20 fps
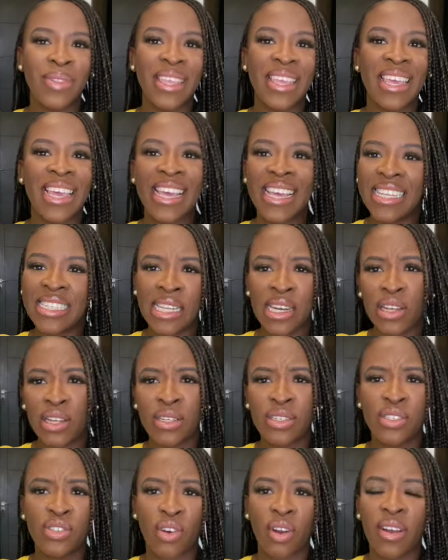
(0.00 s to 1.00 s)
It is a little
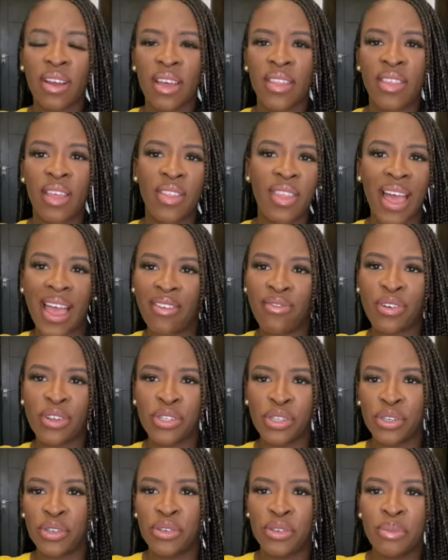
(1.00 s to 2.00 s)
stronger than the
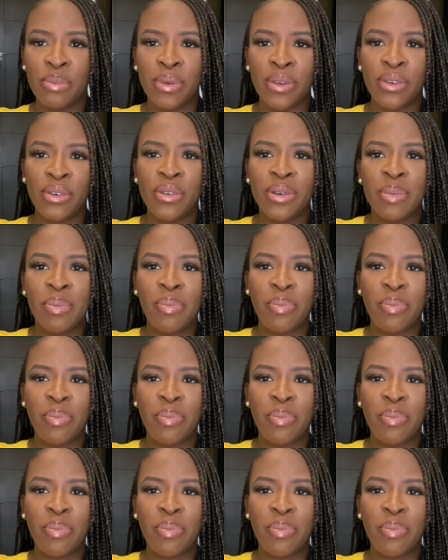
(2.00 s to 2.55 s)
average Oud Mood,